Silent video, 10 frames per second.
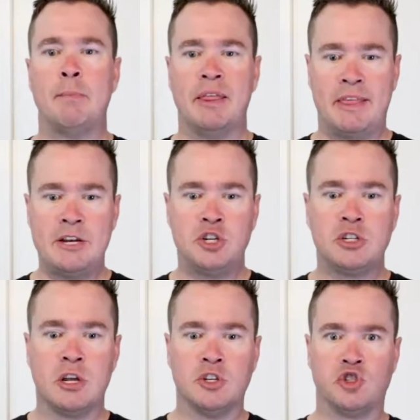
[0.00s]
But then
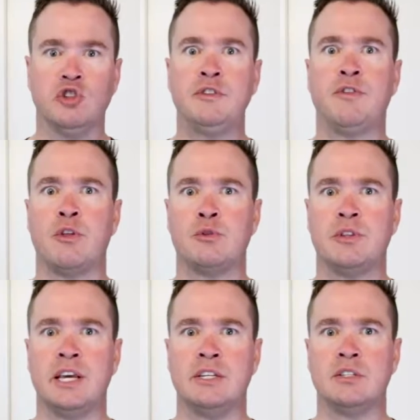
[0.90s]
just search for those
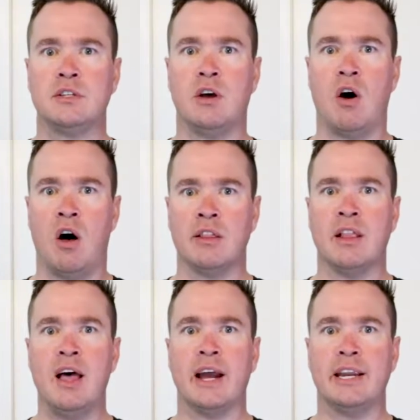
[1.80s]
things
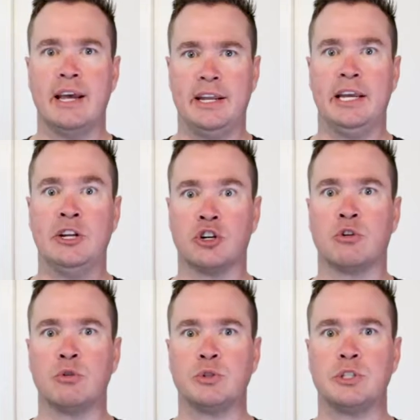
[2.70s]
online in your
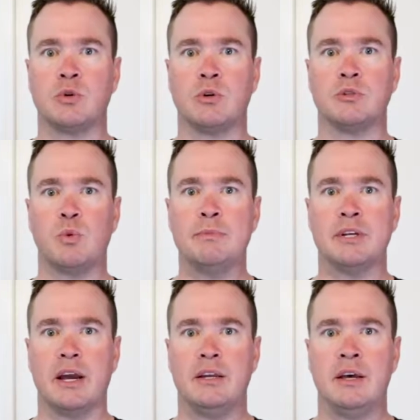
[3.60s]
grocery store's
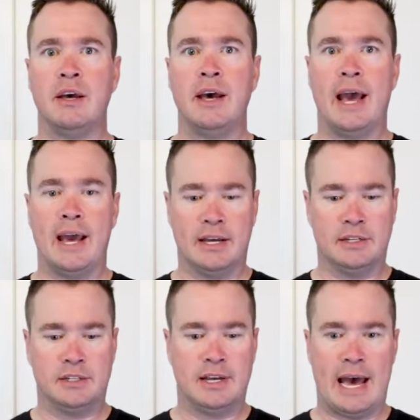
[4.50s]
website
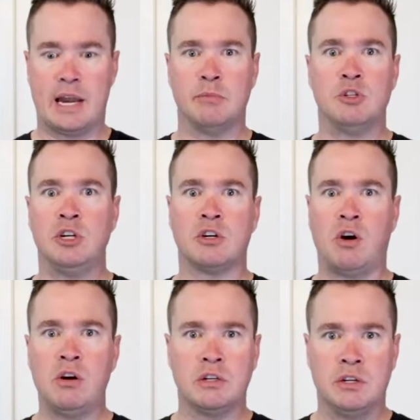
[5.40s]
and add them to your
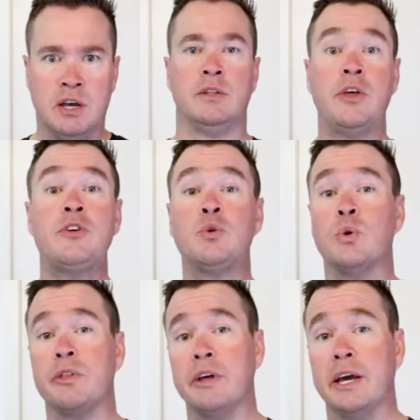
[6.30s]
cart. The other
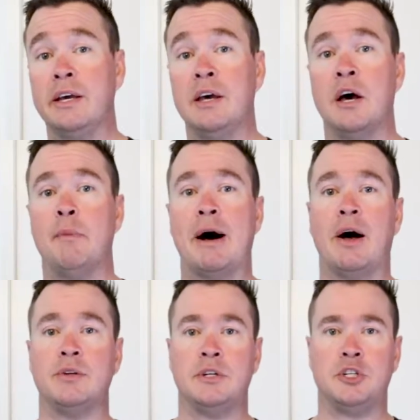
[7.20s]
cool thing
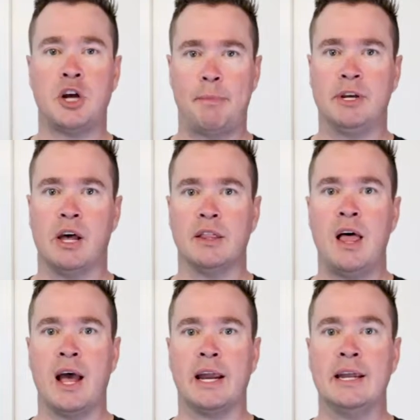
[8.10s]
about shopping
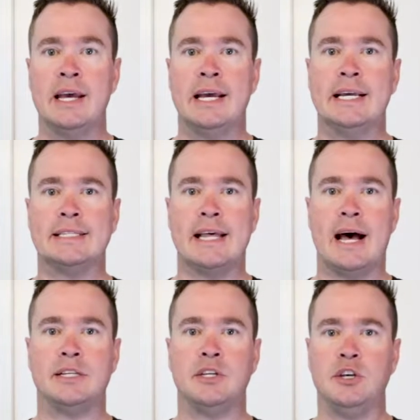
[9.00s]
online is
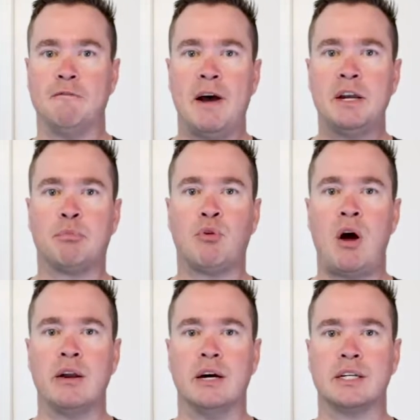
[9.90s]
that you find a
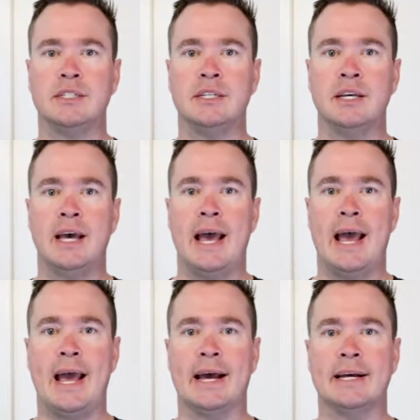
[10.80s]
product,
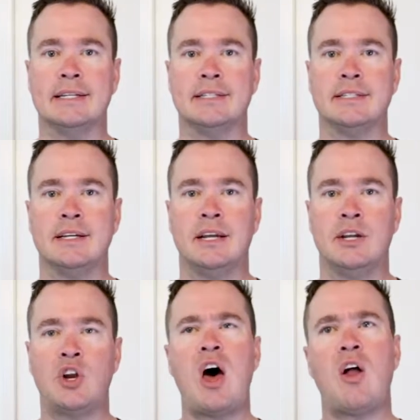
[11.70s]
and
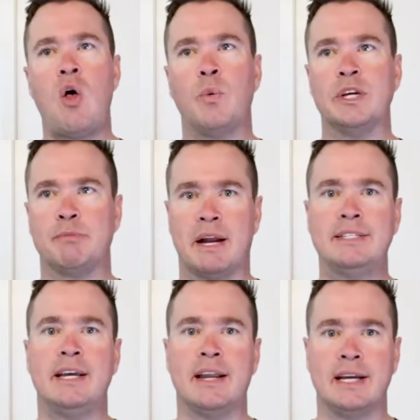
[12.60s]
not always, but I'd
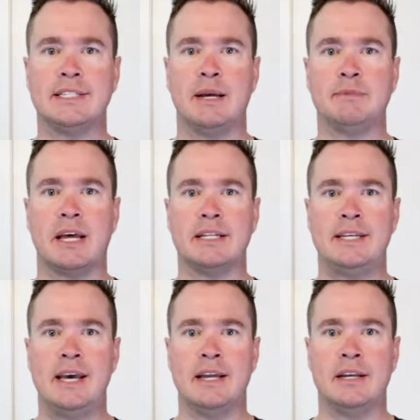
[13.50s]
say 9 times out of
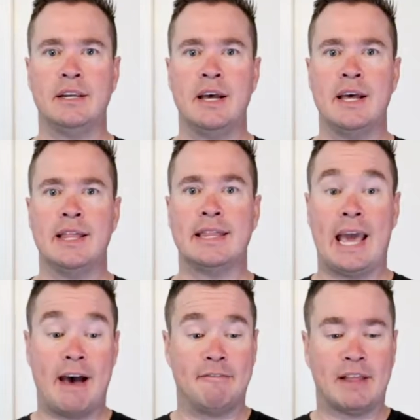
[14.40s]
10, they
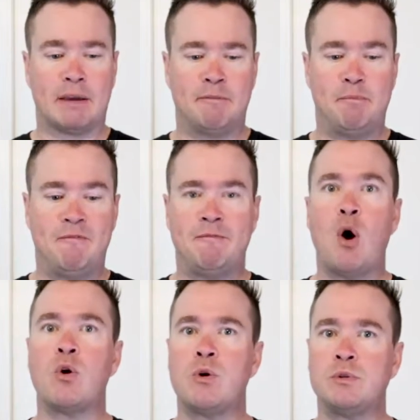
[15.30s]
have like
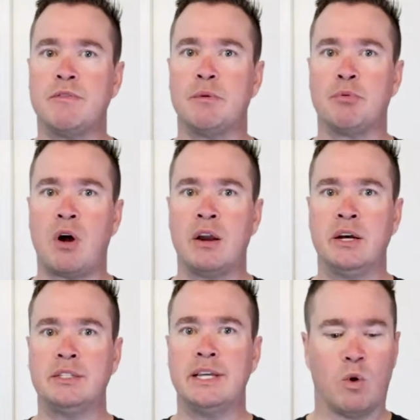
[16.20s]
photos of the
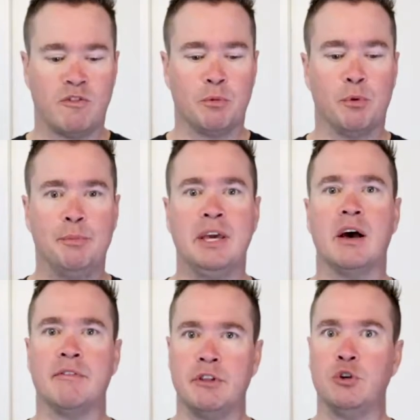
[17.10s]
product. One of them will be
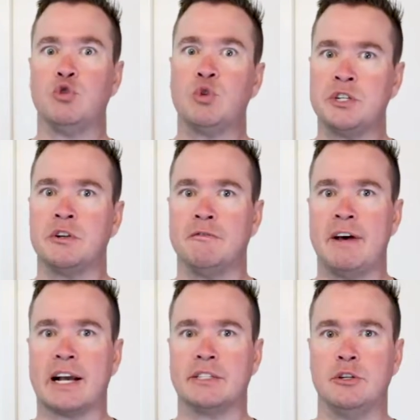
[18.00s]
of the nutritional
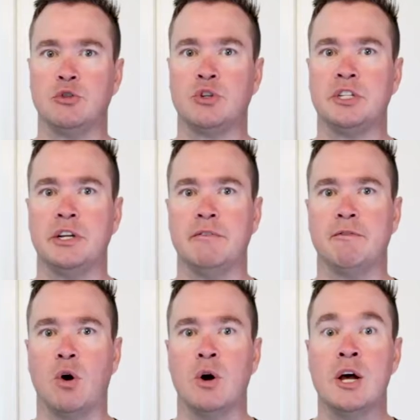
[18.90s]
facts, the nutrition
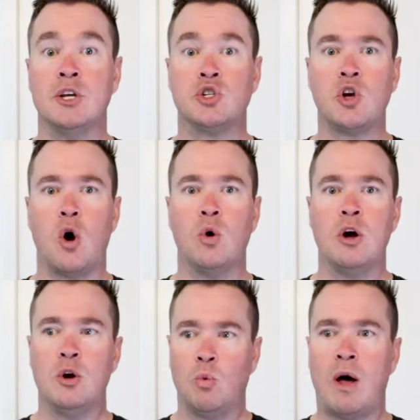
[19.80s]
info.
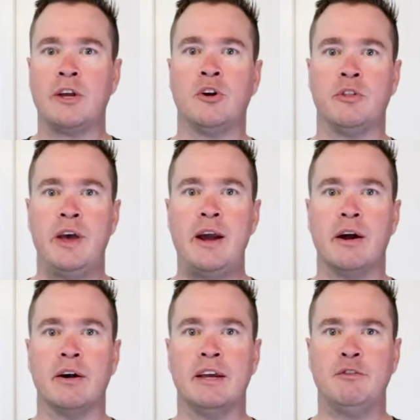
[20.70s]
So while you're
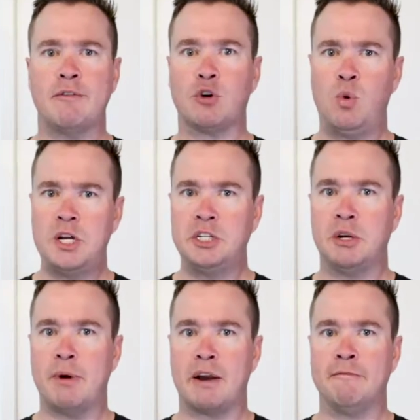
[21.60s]
there, if you have a question
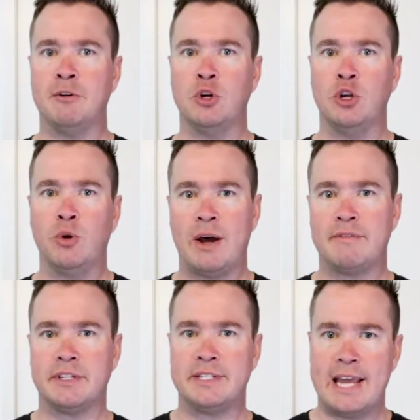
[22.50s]
about a food, you don't
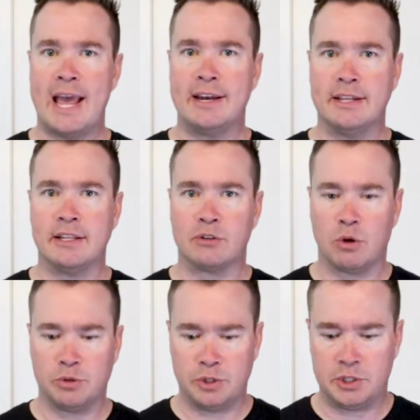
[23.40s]
have to stand in the
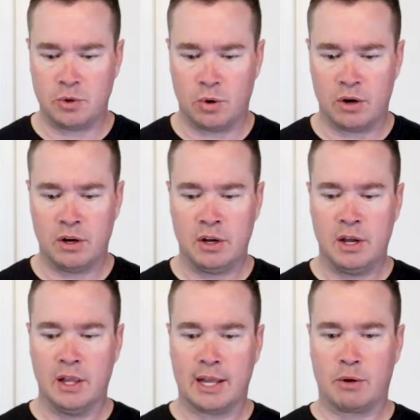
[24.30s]
grocery store
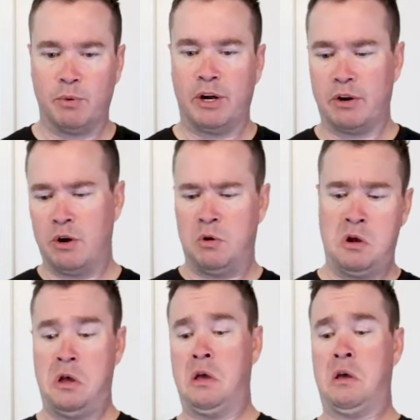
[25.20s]
like a weirdo.